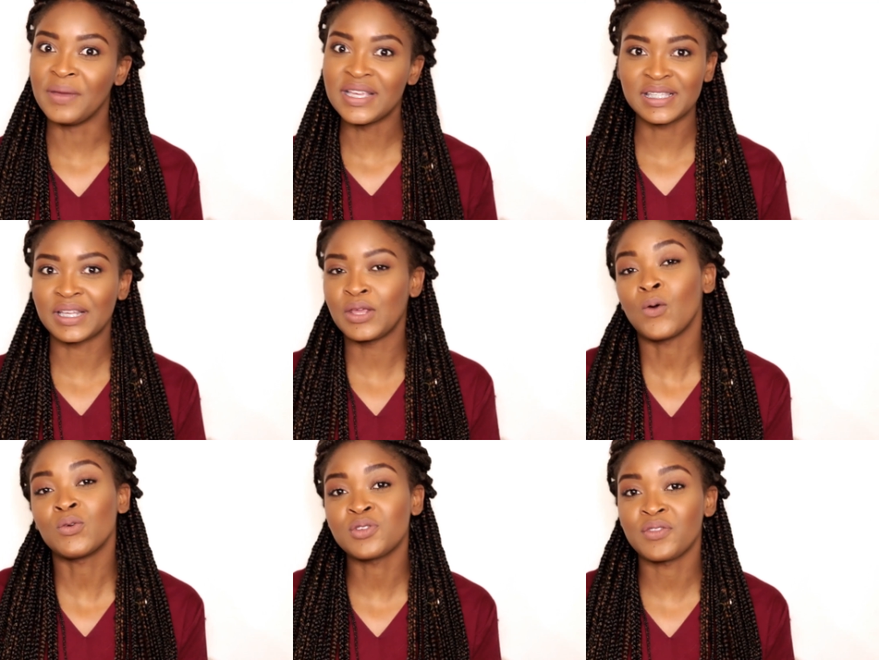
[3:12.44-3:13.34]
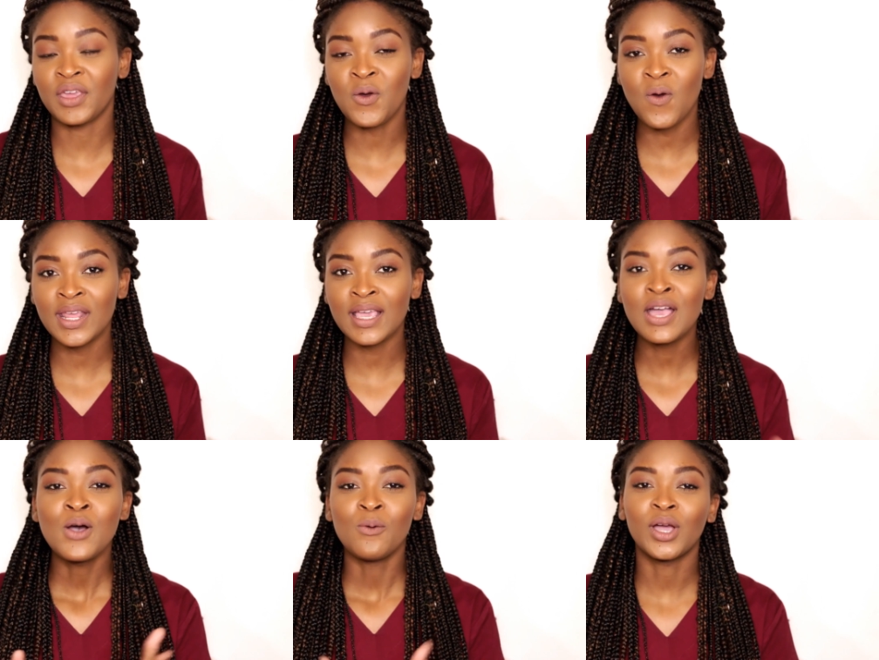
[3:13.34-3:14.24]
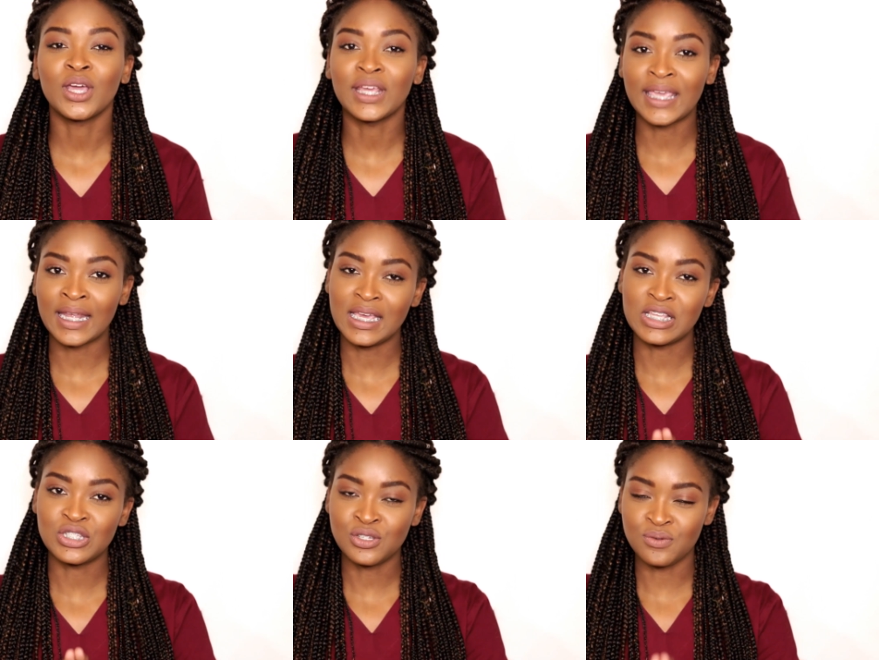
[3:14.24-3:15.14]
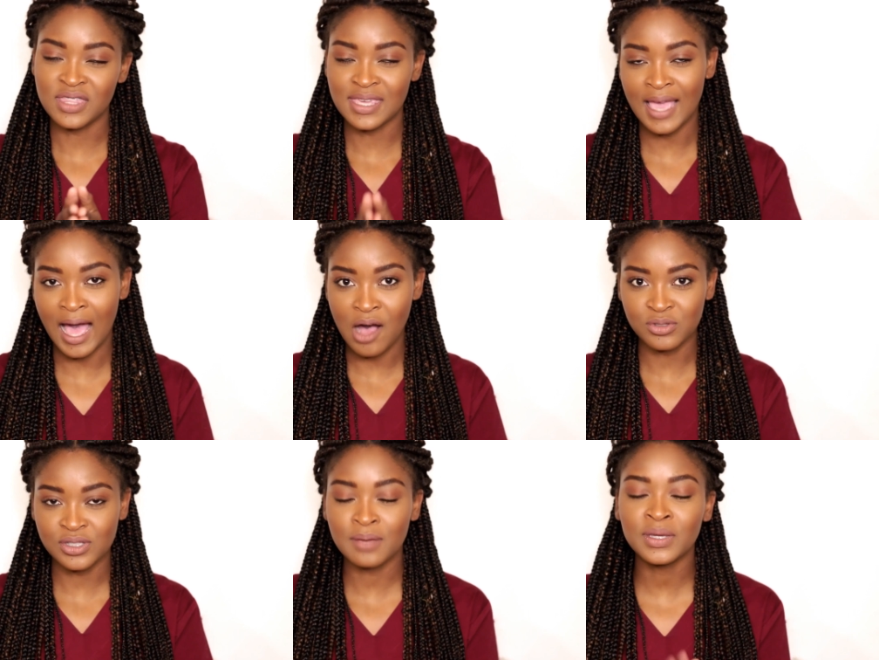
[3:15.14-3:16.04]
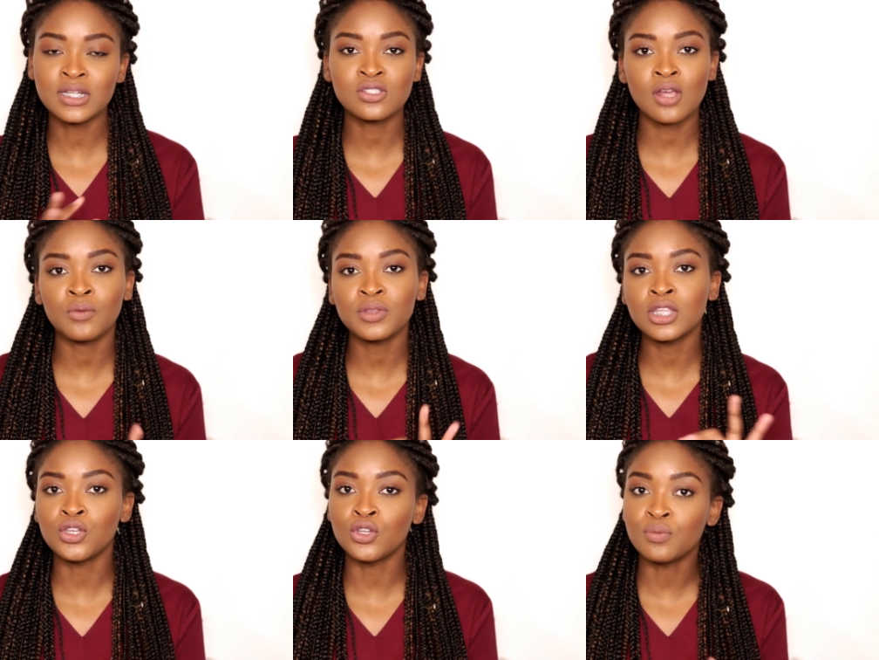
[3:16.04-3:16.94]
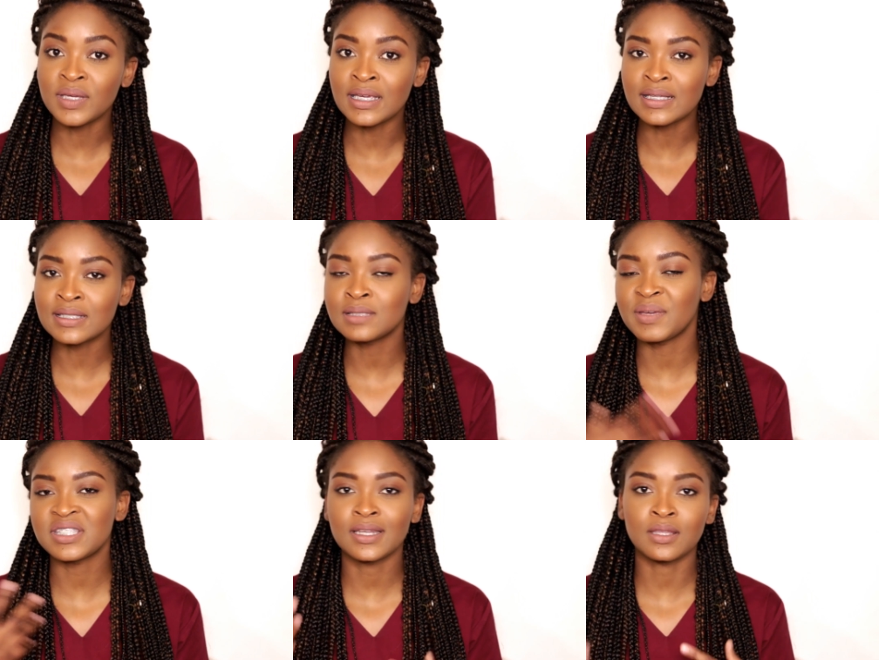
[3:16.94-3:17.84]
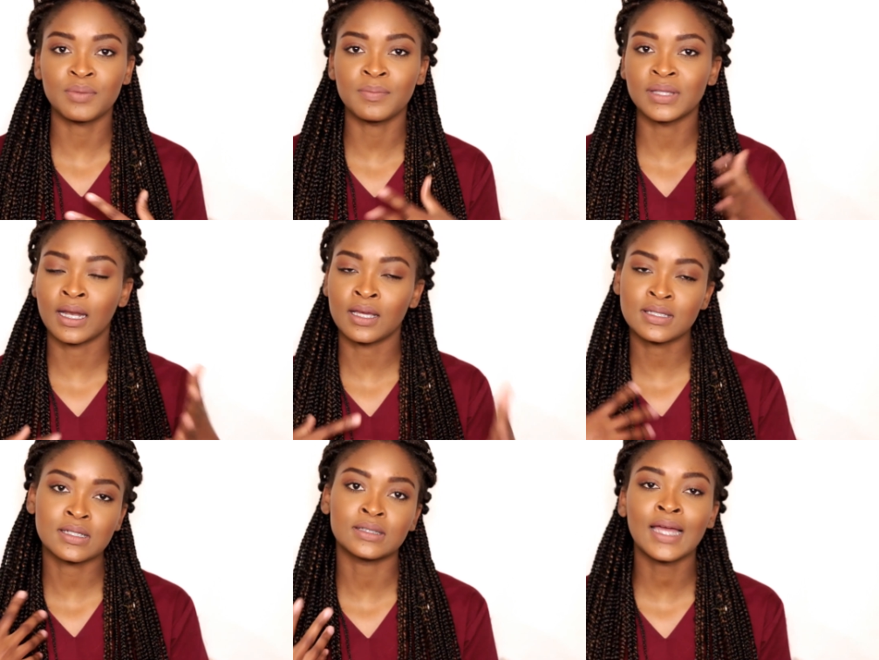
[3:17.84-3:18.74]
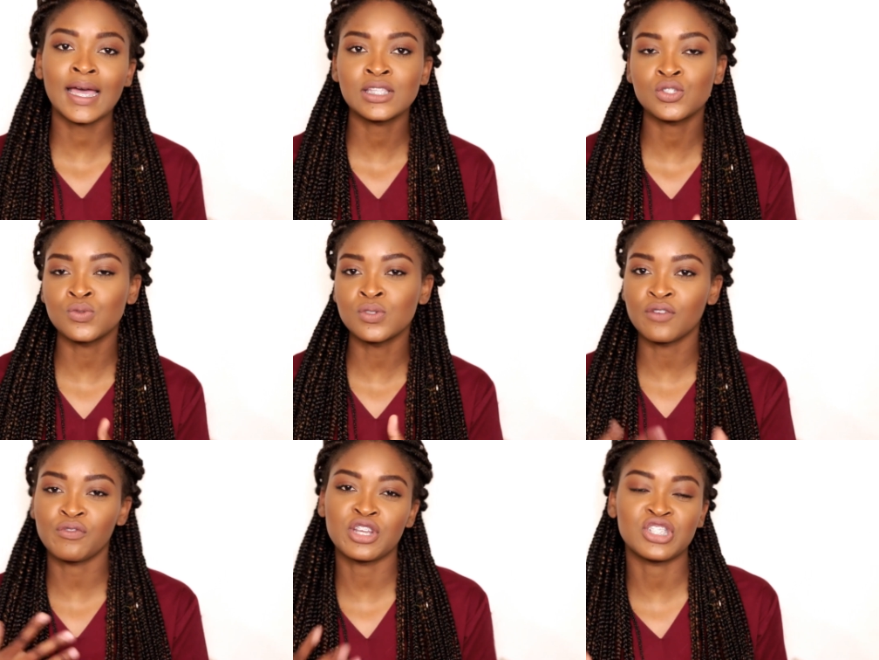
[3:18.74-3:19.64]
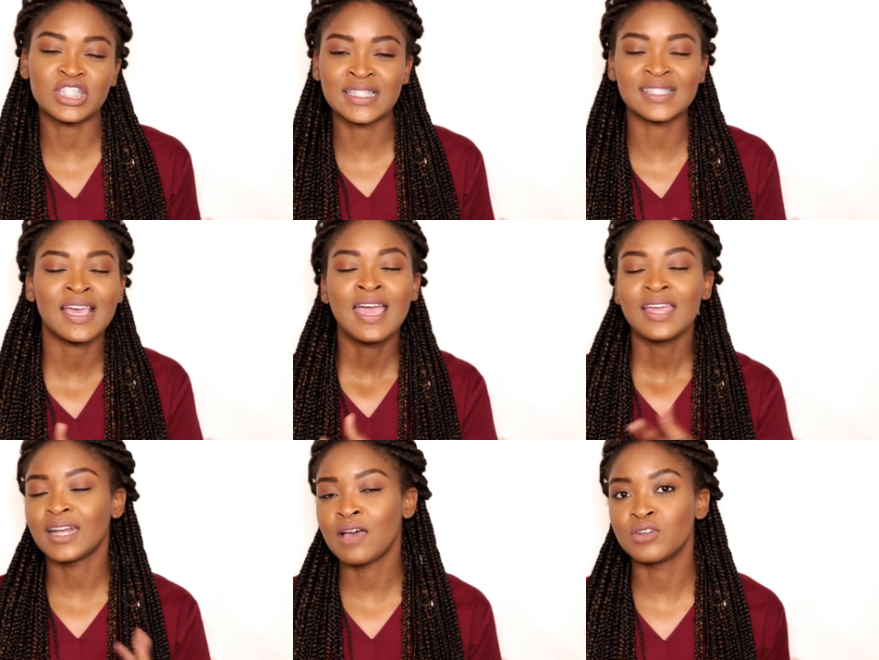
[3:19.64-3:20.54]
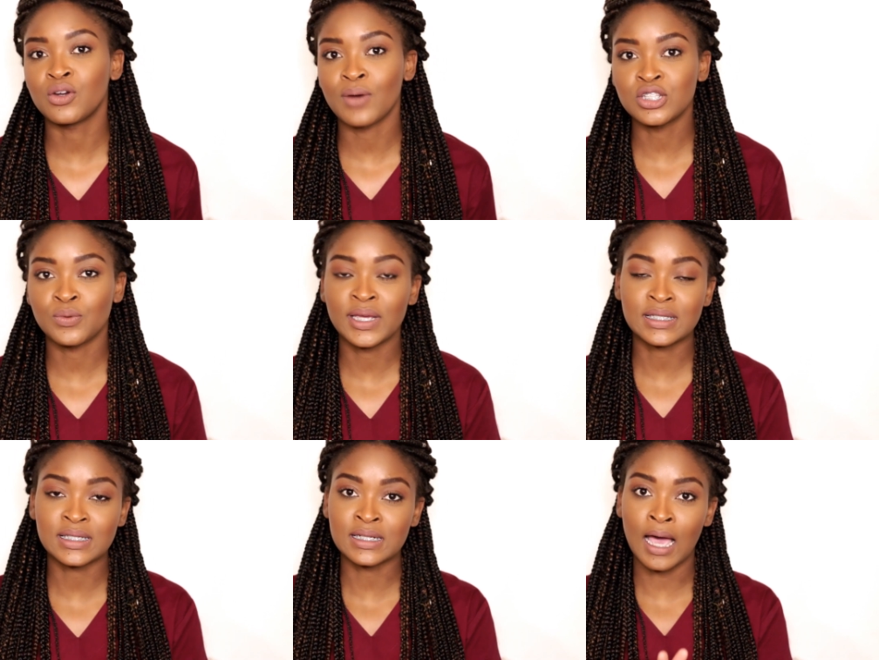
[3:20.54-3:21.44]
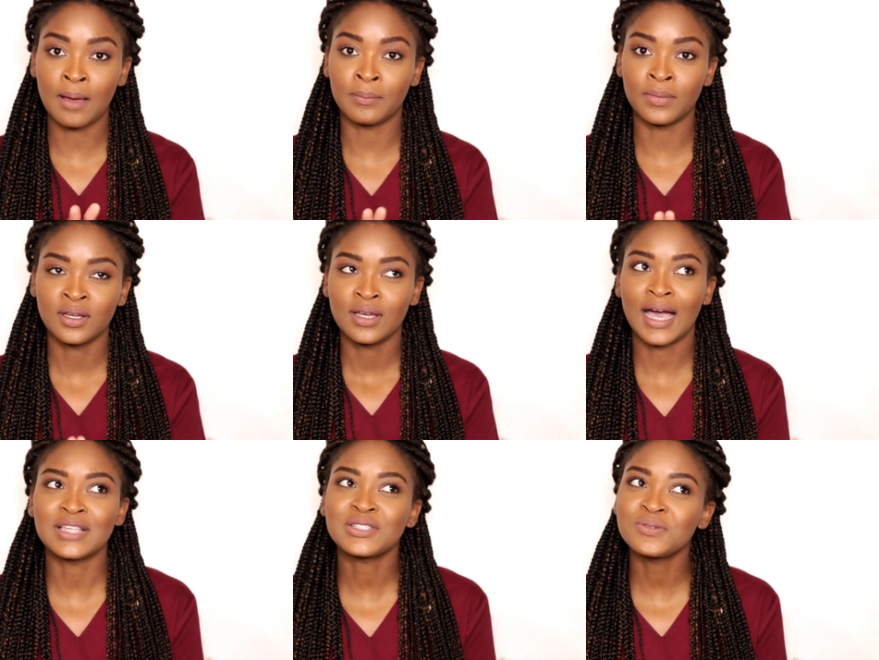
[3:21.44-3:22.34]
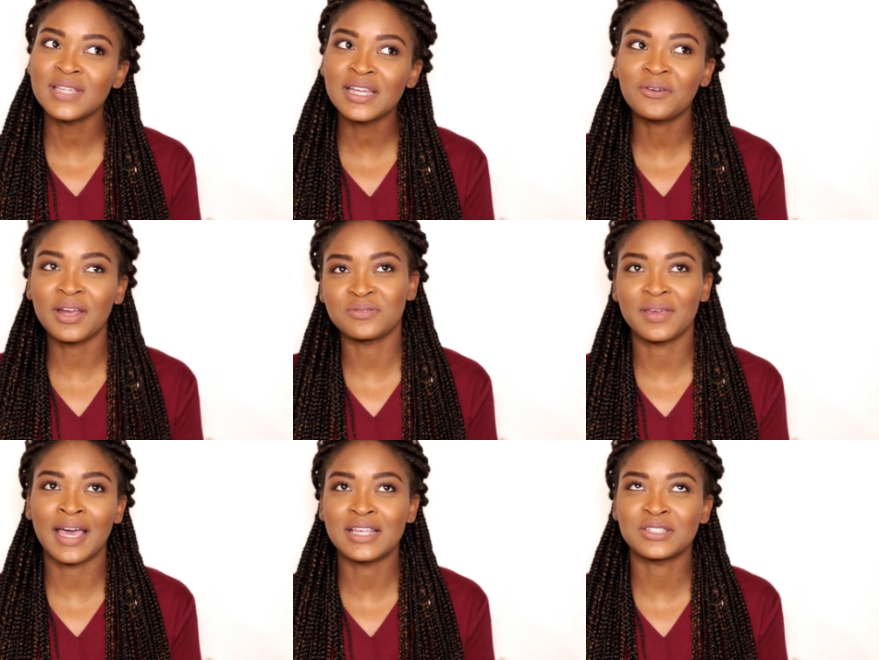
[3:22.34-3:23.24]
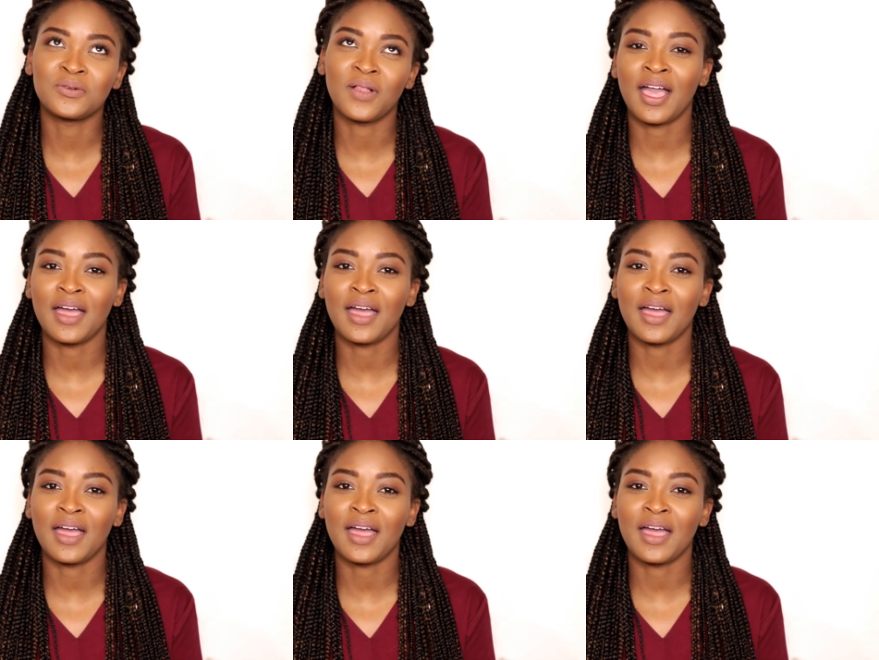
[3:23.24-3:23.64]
basically also their calling, we're going to get into the how. So I'm going to start with the newbies, basically the people that are still in high school, the freshies that haven't graduated high school yet, graduated high school,